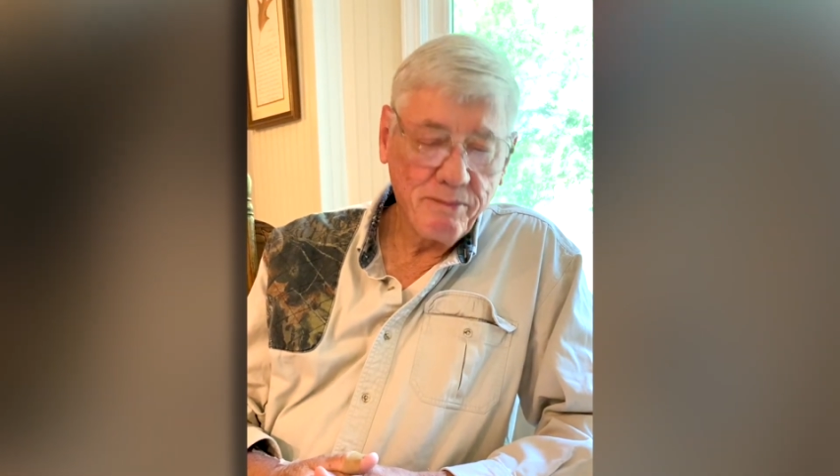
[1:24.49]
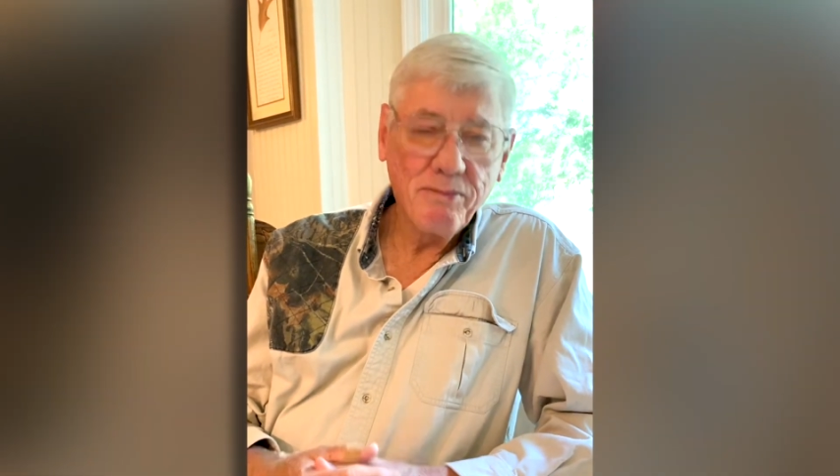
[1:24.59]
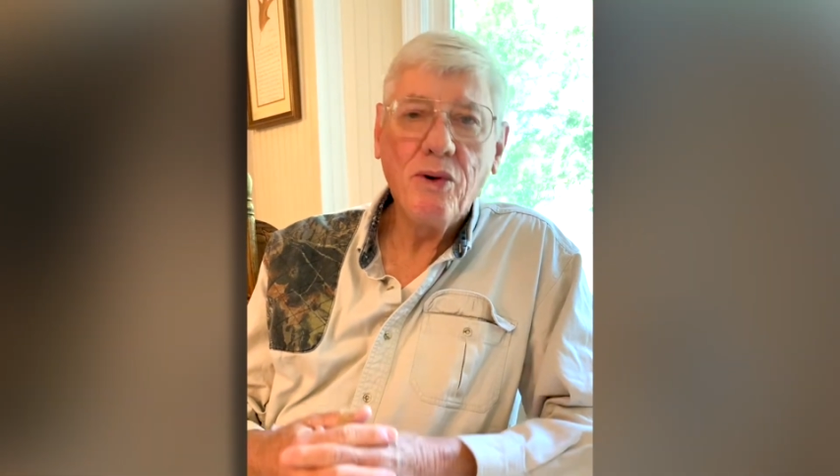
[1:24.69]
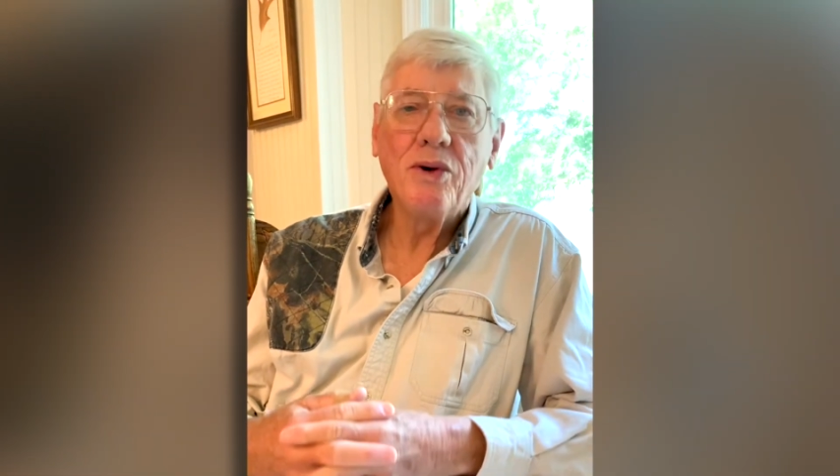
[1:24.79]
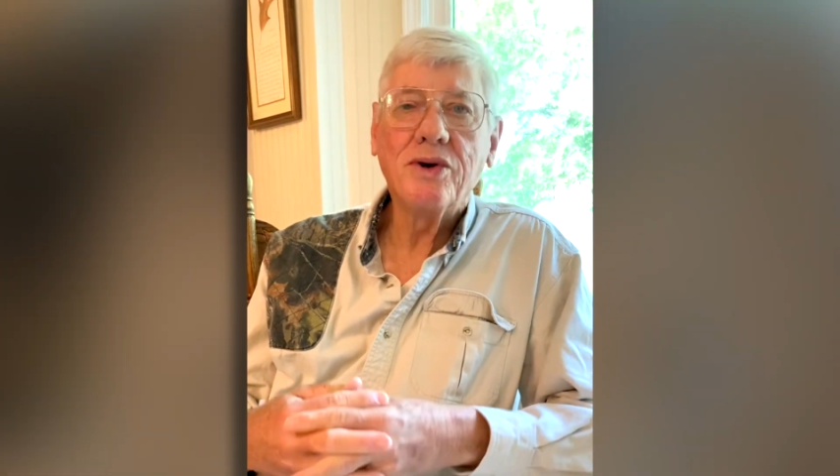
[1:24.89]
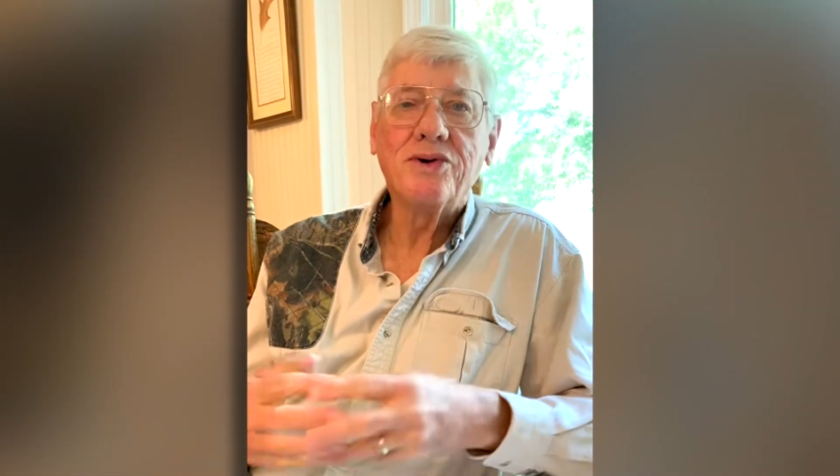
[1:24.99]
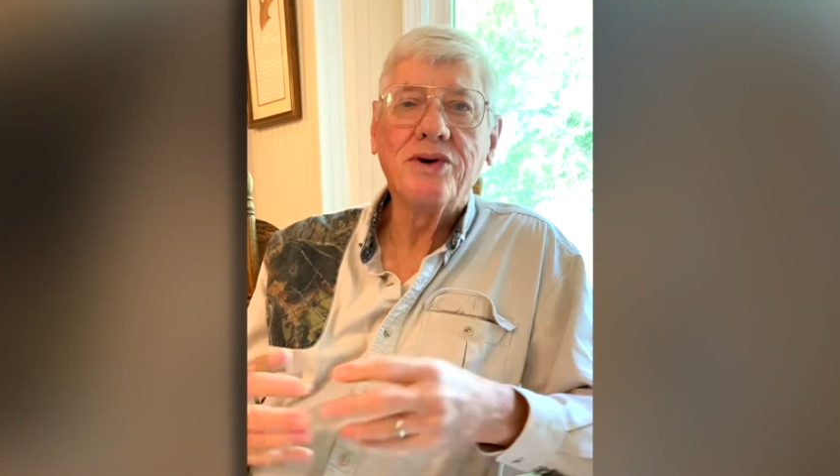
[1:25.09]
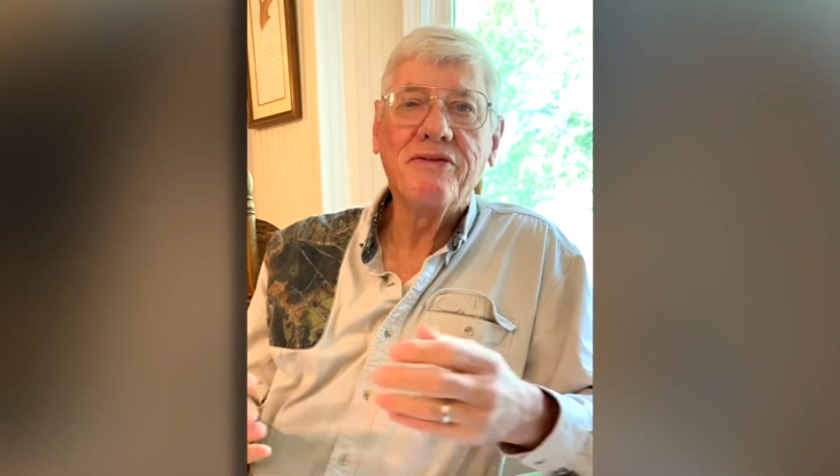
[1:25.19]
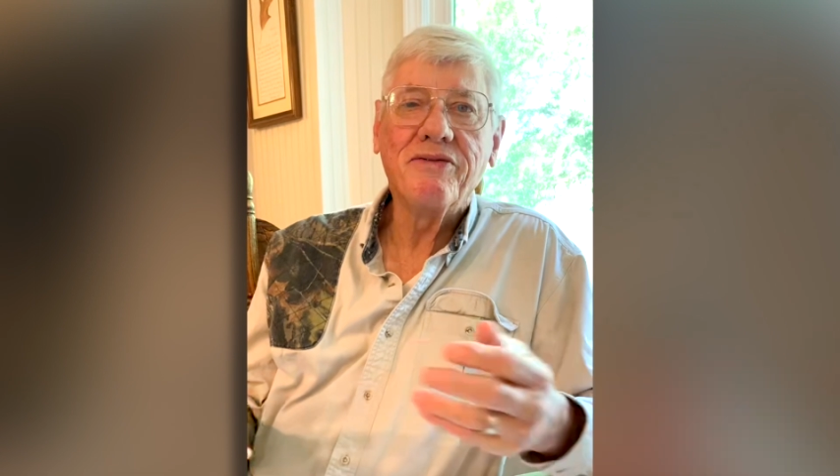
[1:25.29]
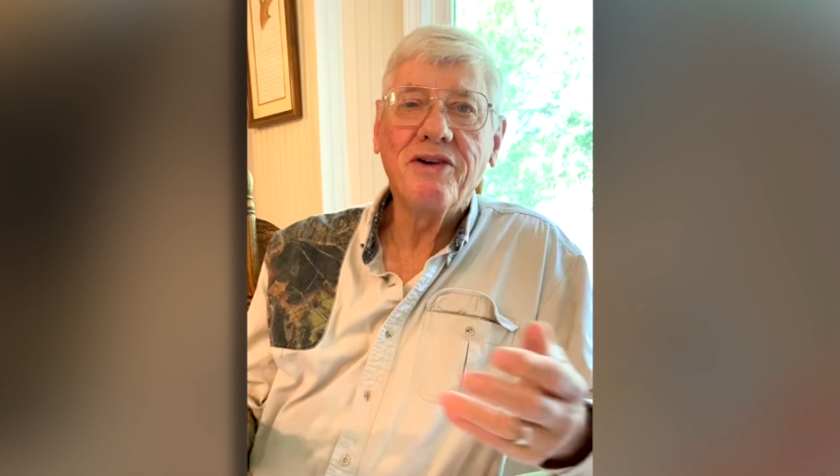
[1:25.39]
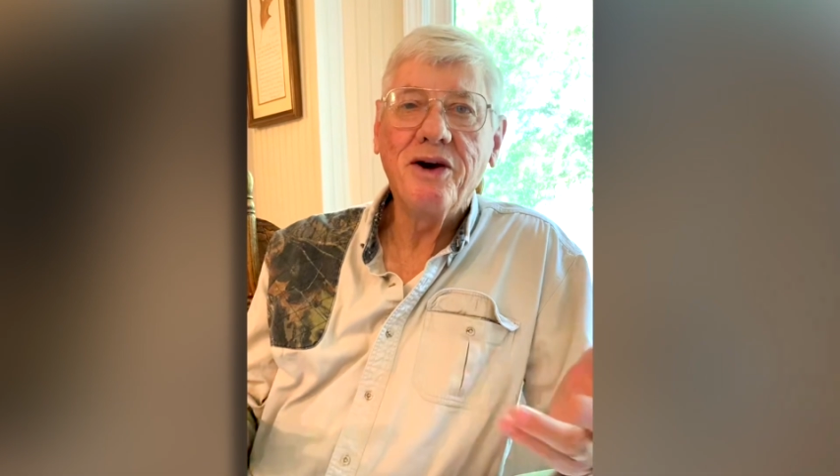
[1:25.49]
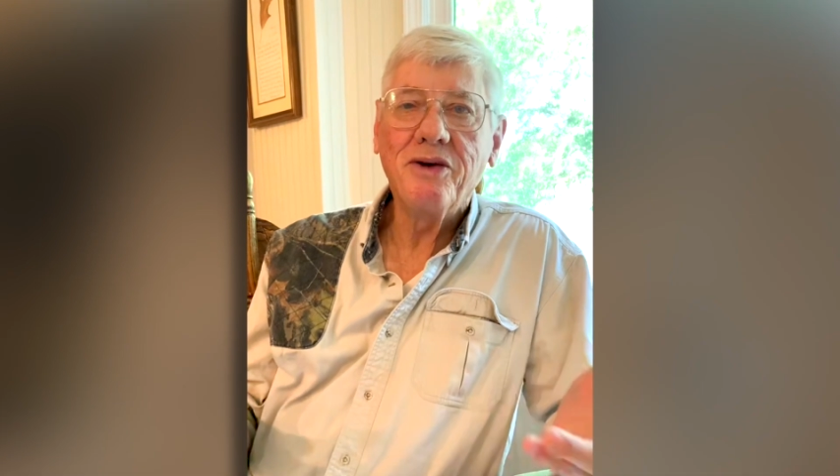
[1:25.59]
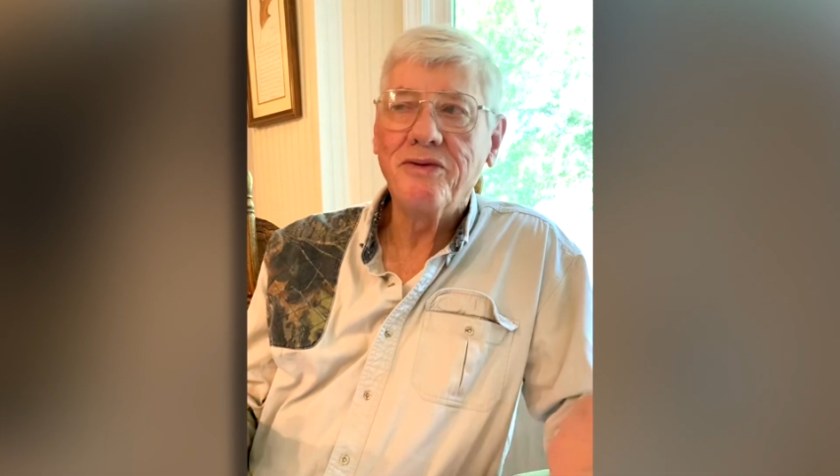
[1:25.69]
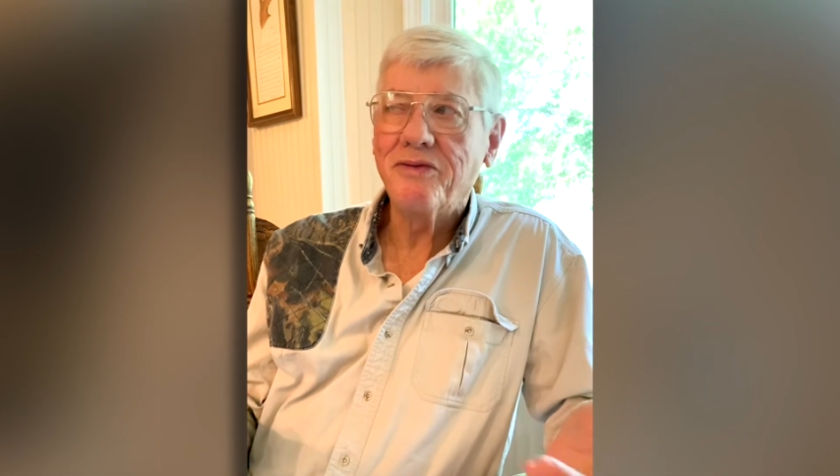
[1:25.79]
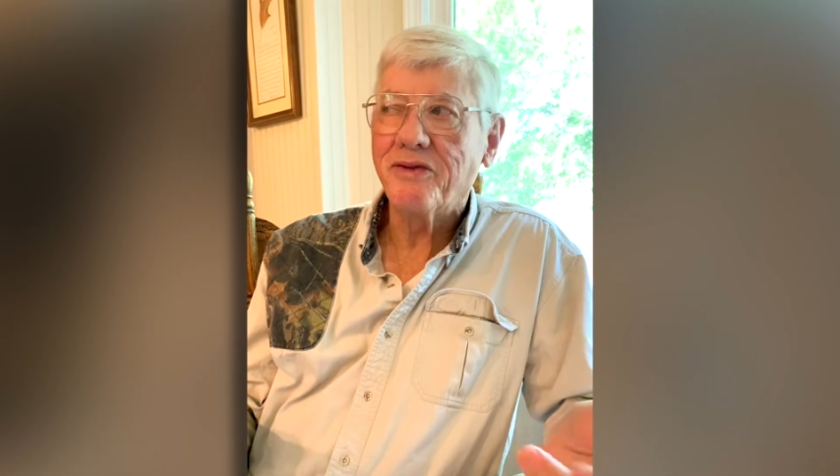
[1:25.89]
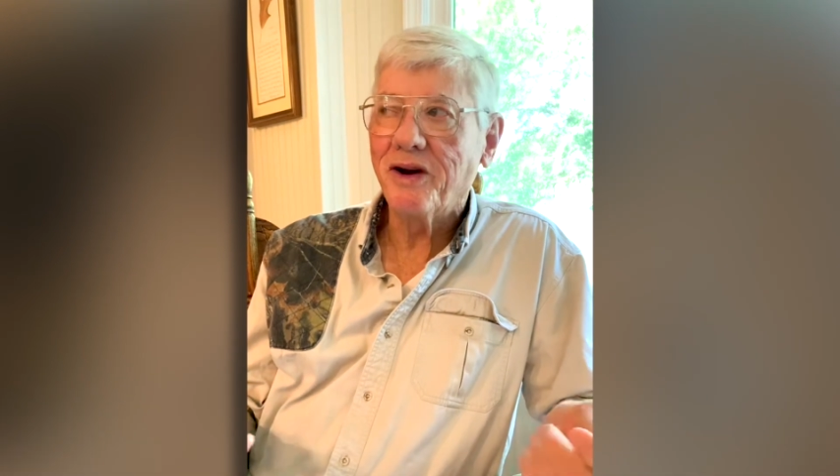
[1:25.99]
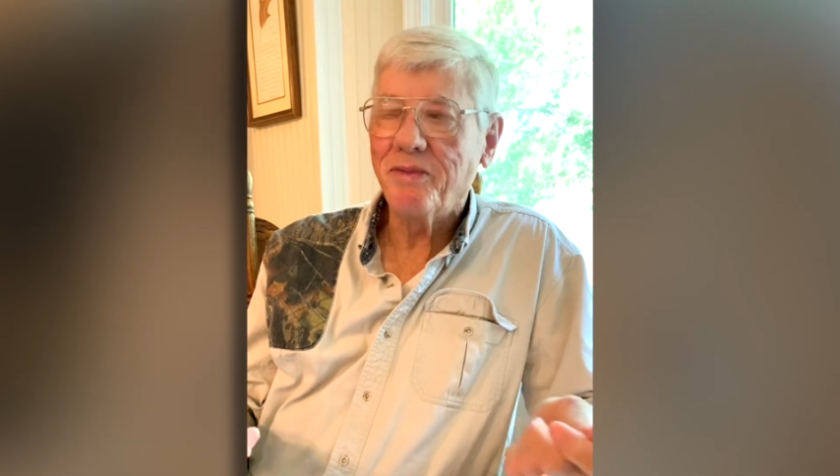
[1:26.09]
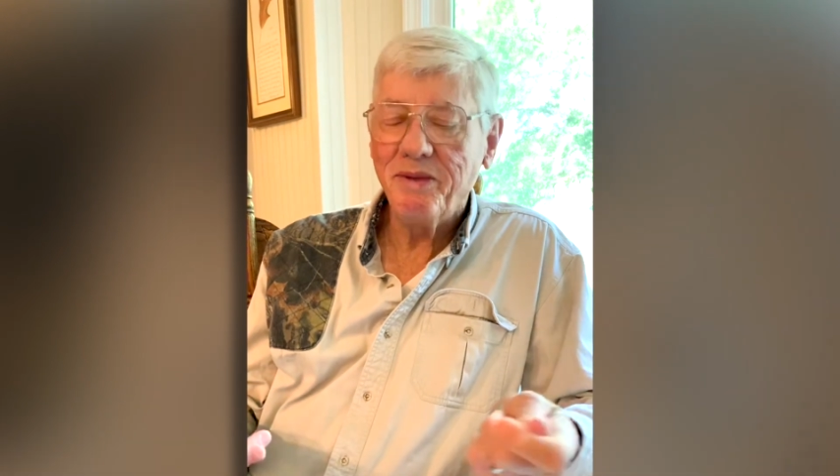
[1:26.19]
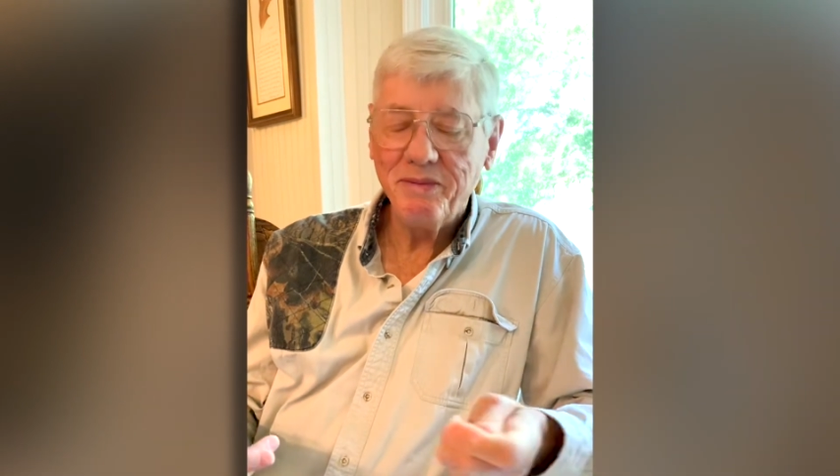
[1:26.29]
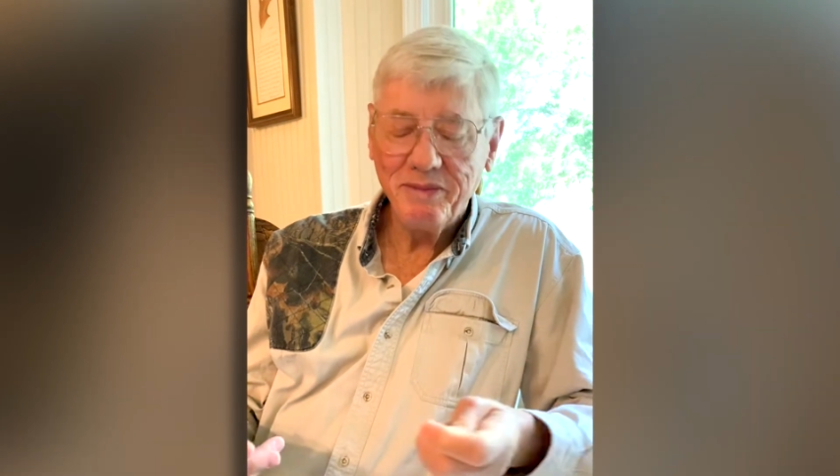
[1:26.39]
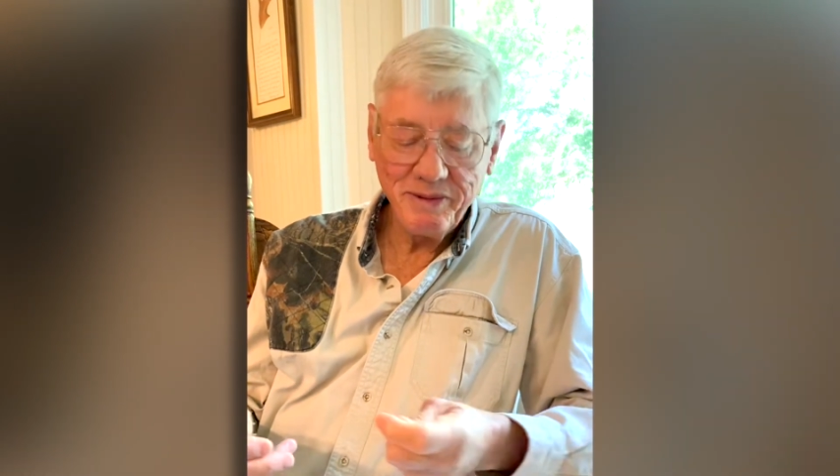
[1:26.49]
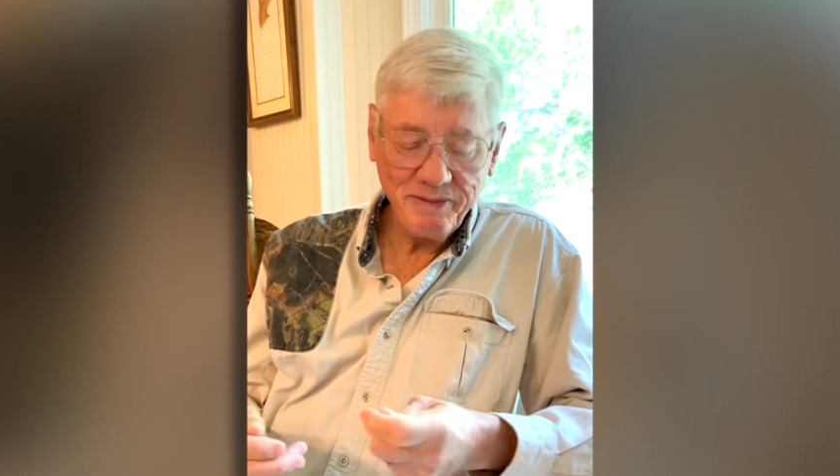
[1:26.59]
poetry flowed from him.